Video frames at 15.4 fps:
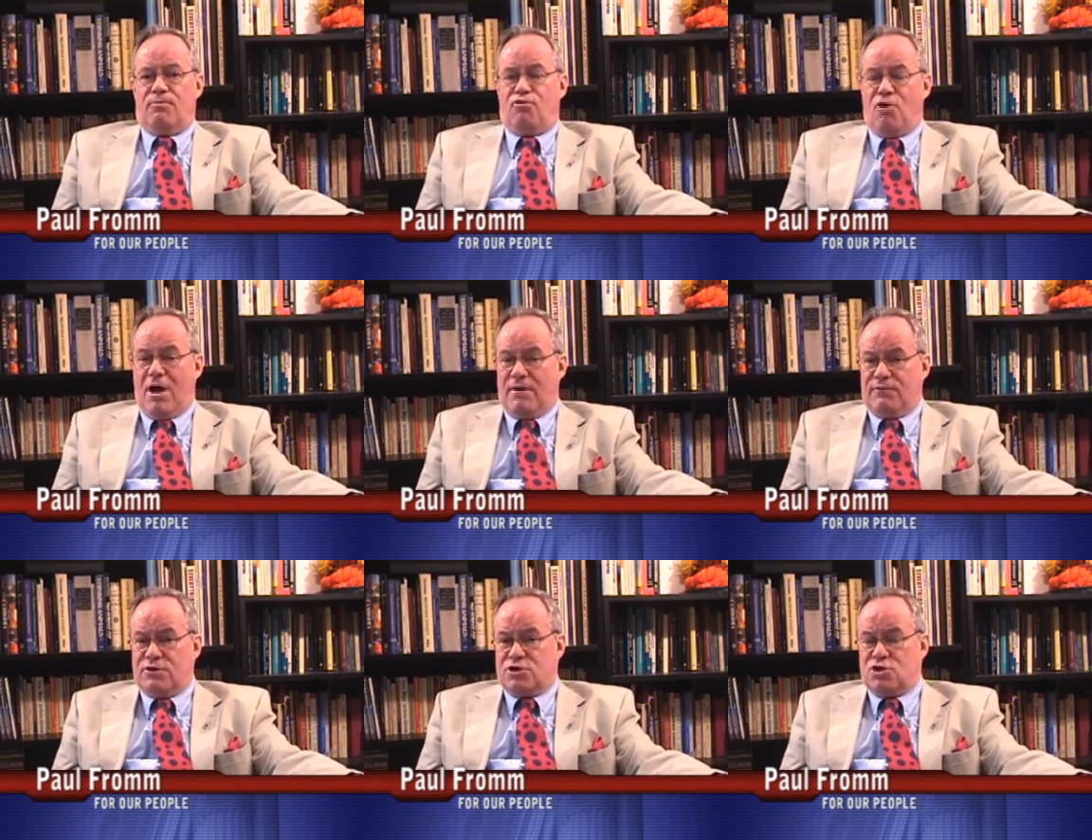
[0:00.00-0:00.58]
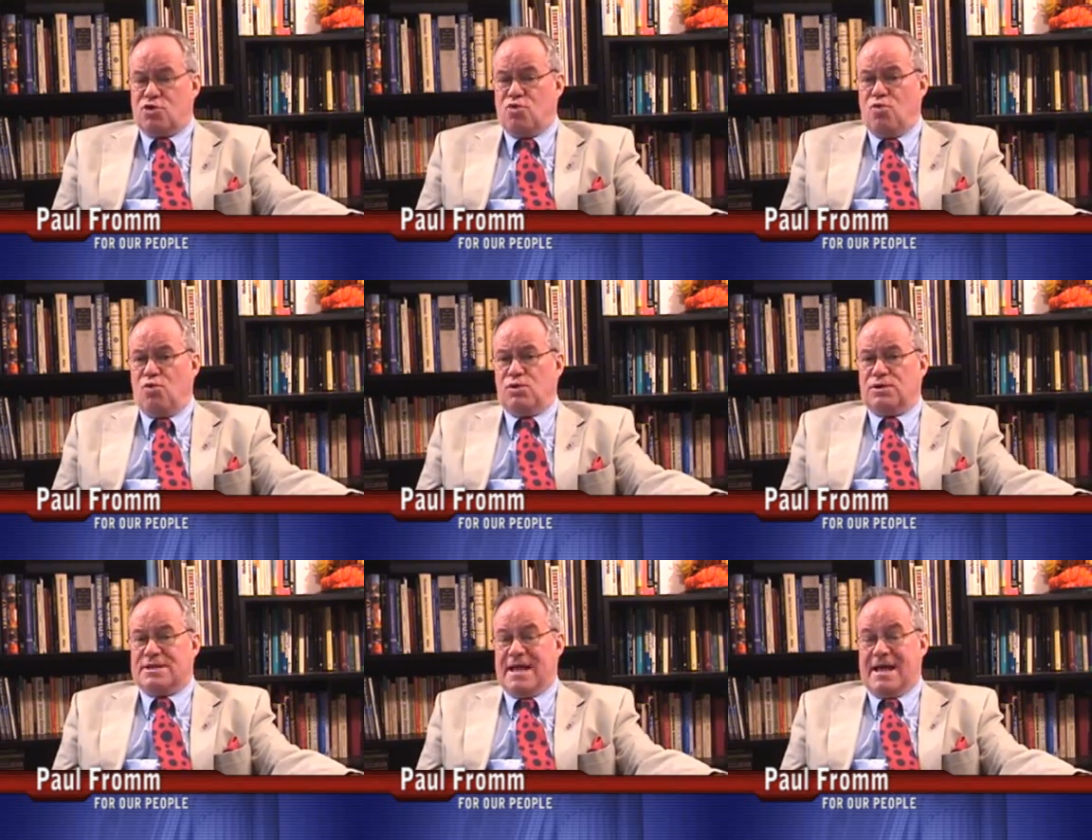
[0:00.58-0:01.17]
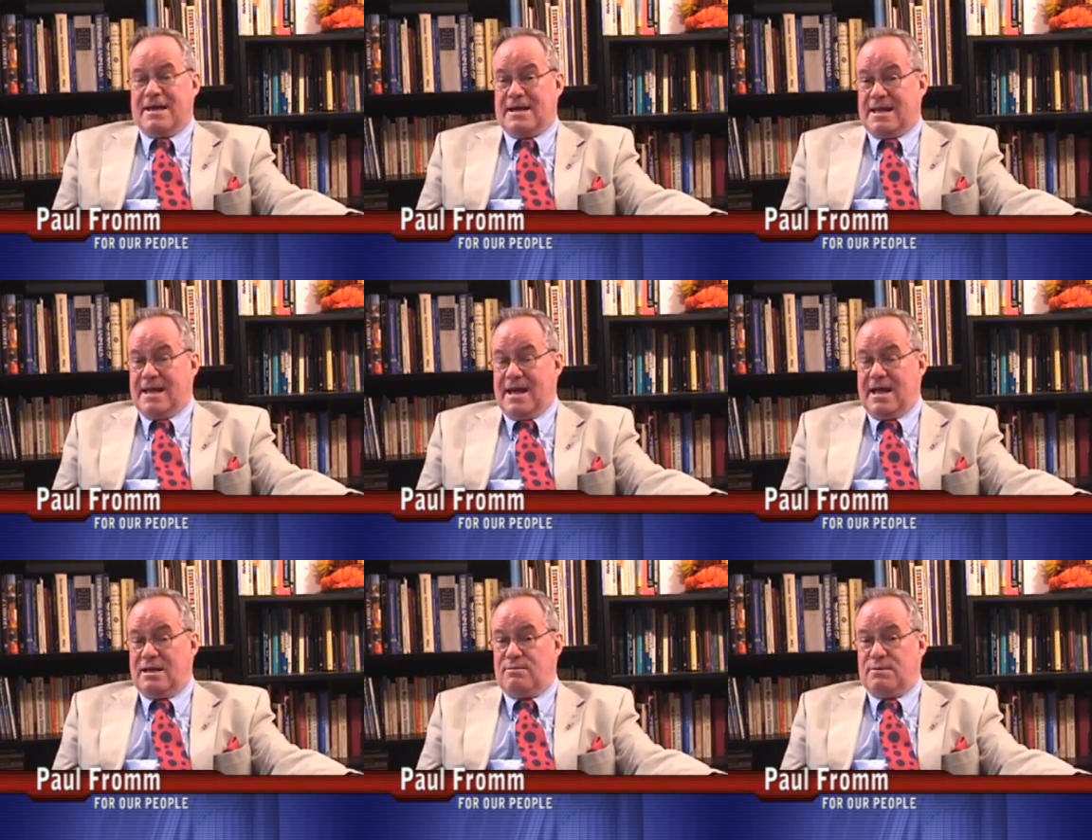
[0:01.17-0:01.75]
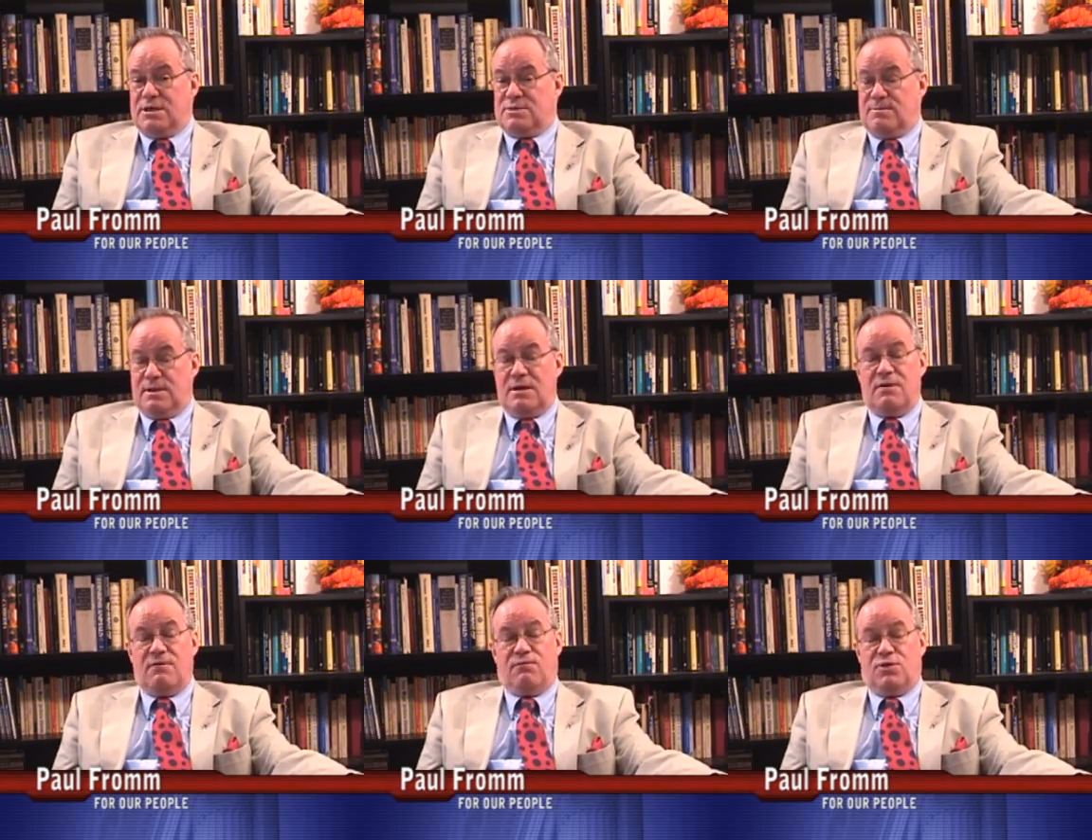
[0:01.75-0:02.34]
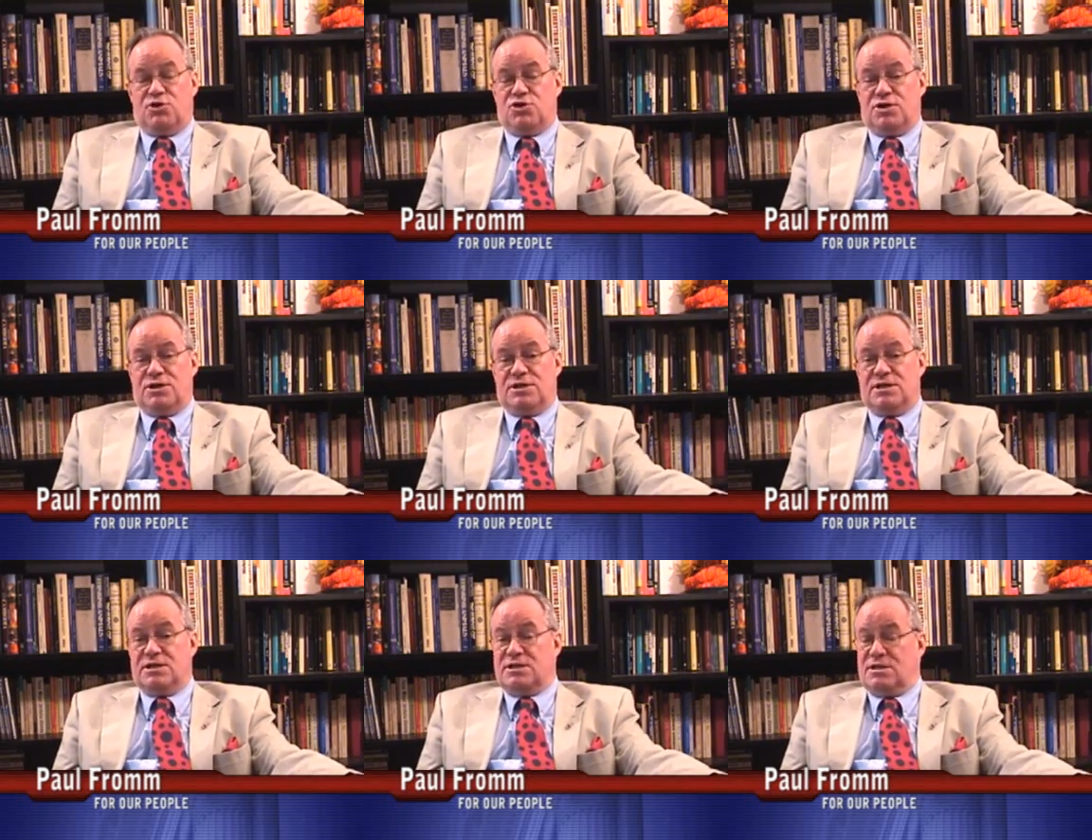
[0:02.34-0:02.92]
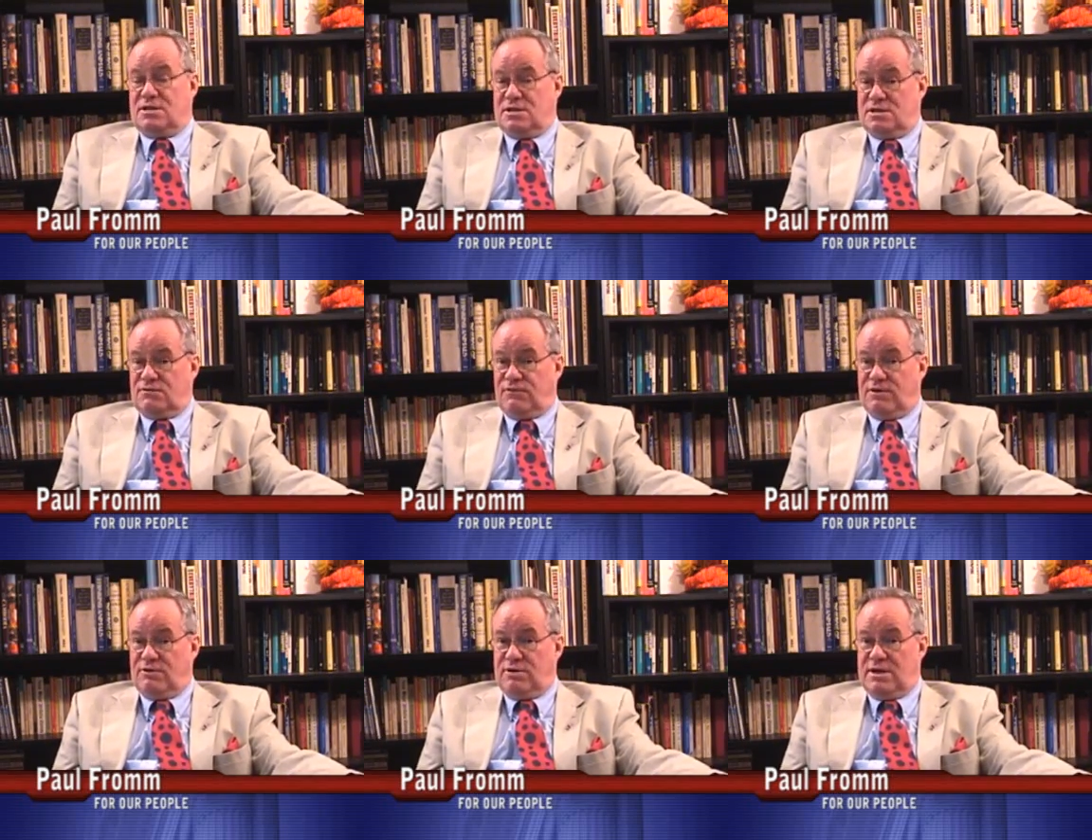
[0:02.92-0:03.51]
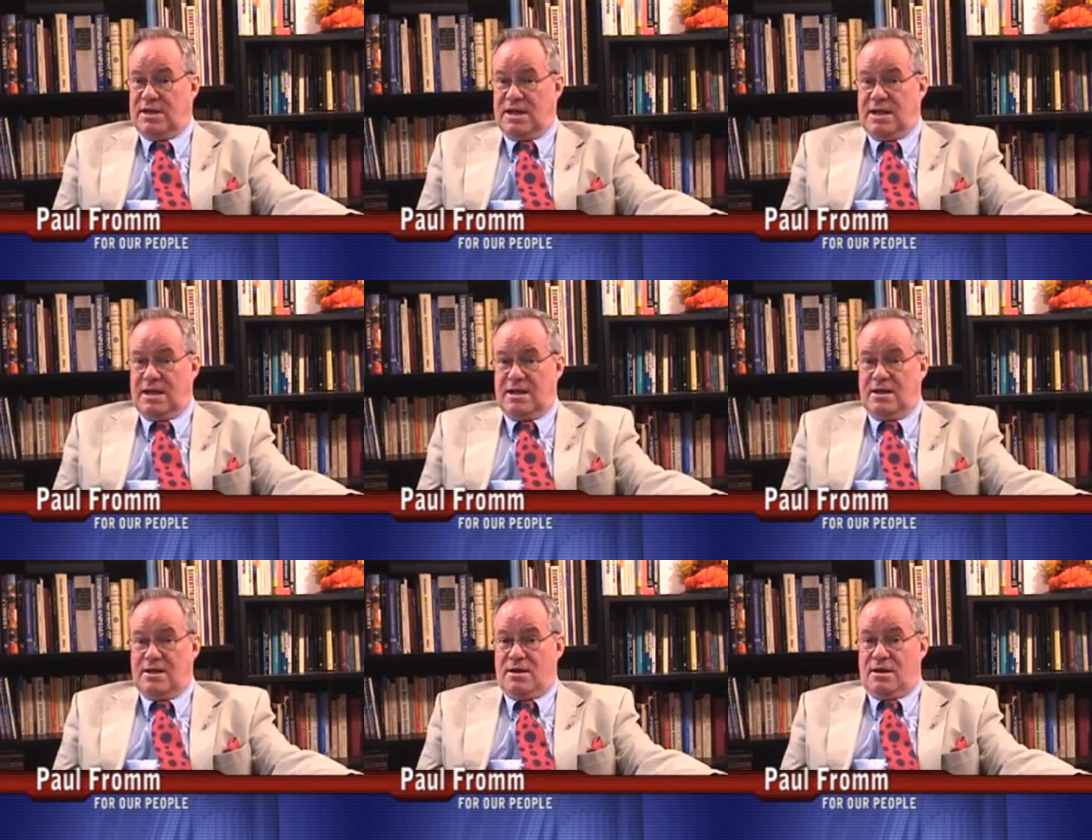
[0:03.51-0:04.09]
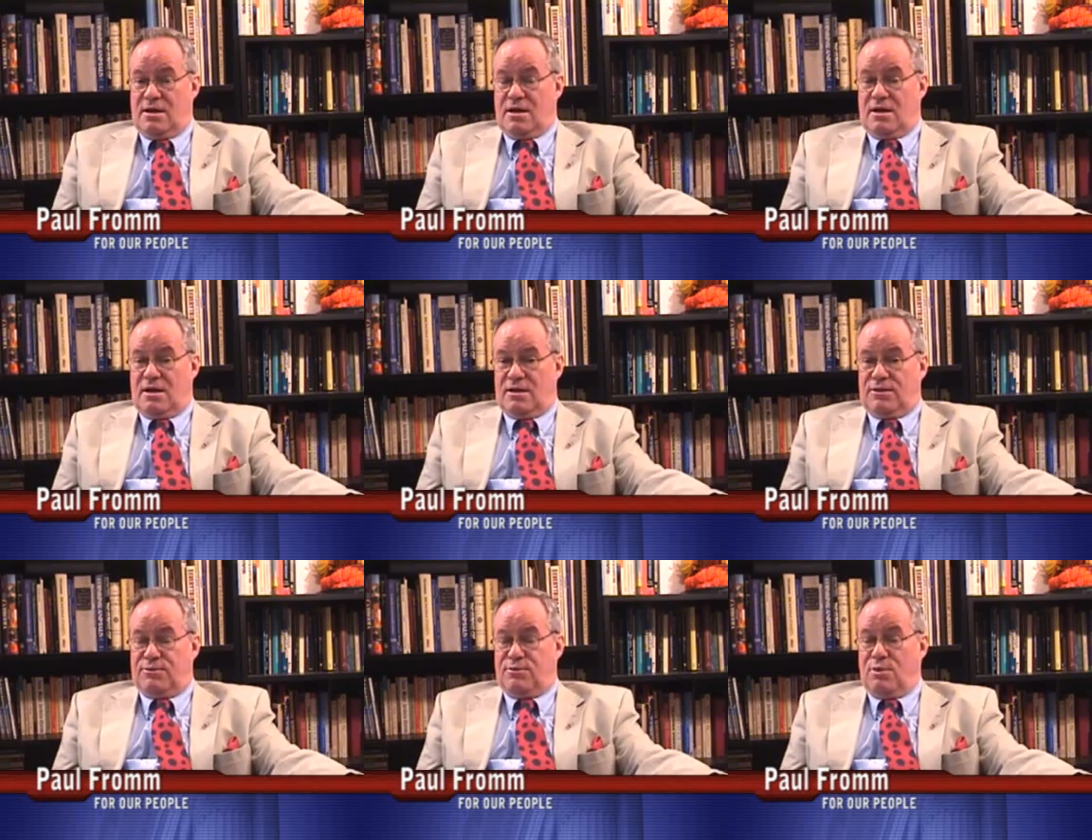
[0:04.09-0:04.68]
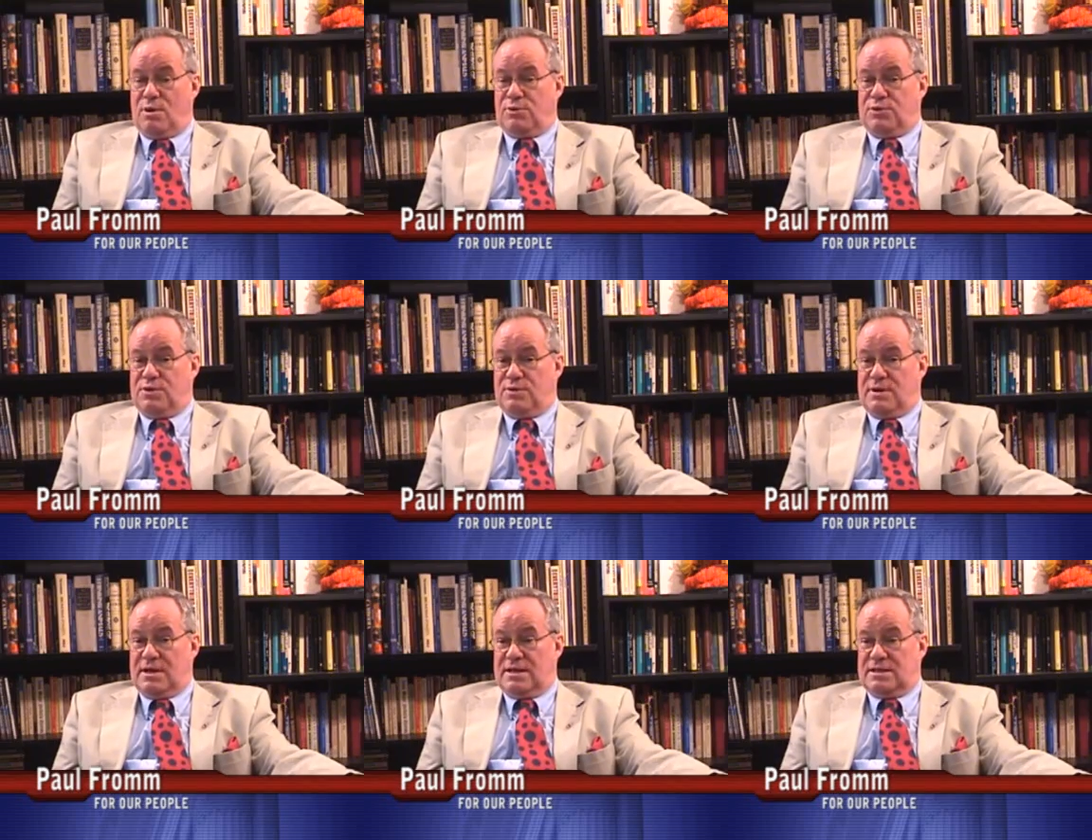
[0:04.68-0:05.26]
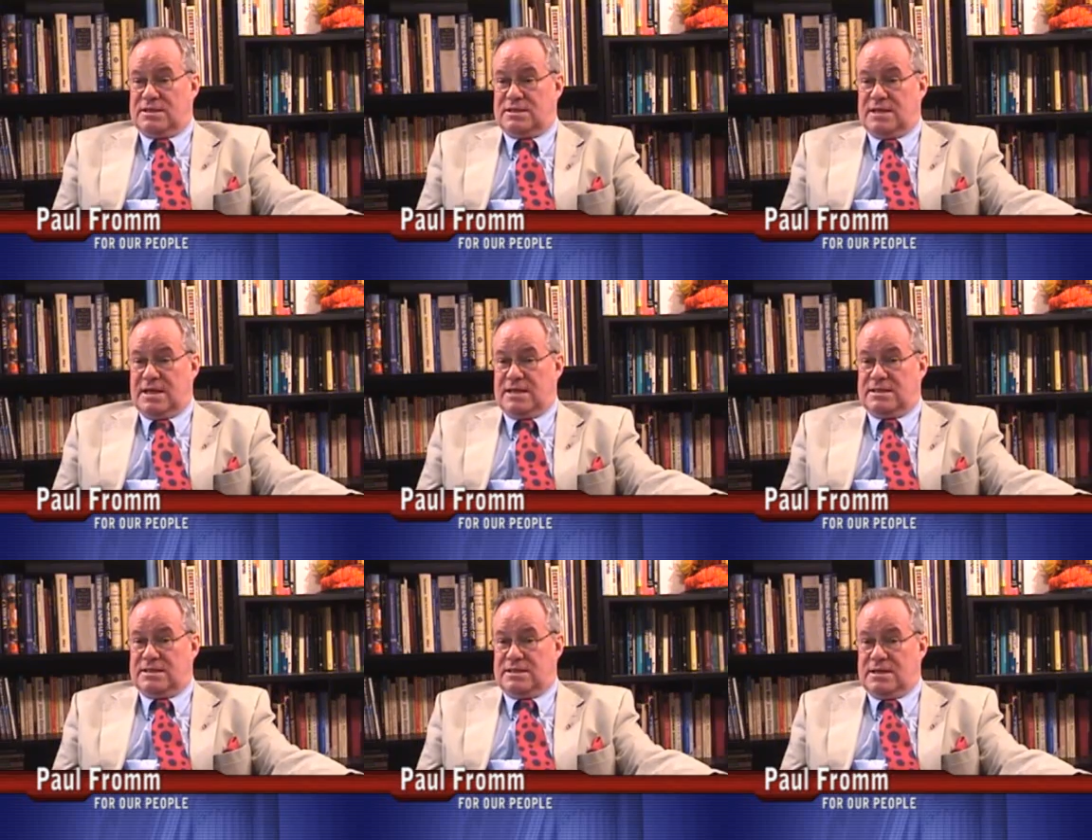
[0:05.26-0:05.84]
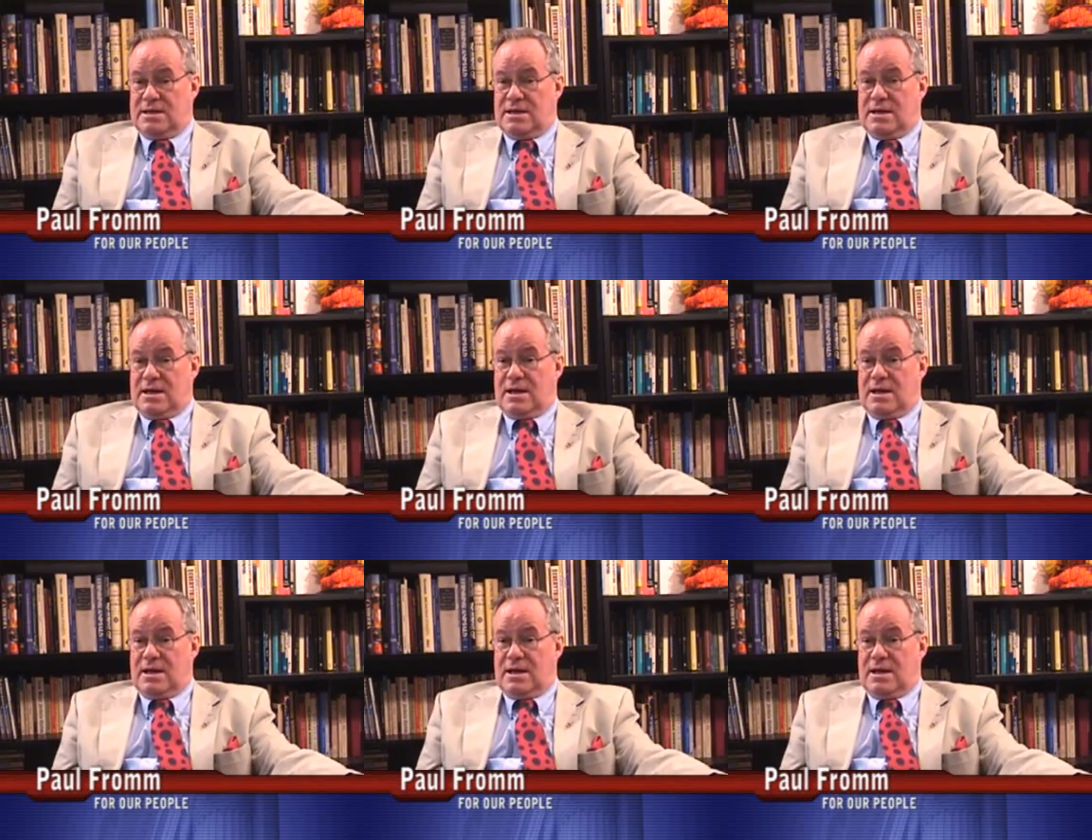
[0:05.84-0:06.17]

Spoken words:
private schools and academies, many of which exist to this very day throughout the United States.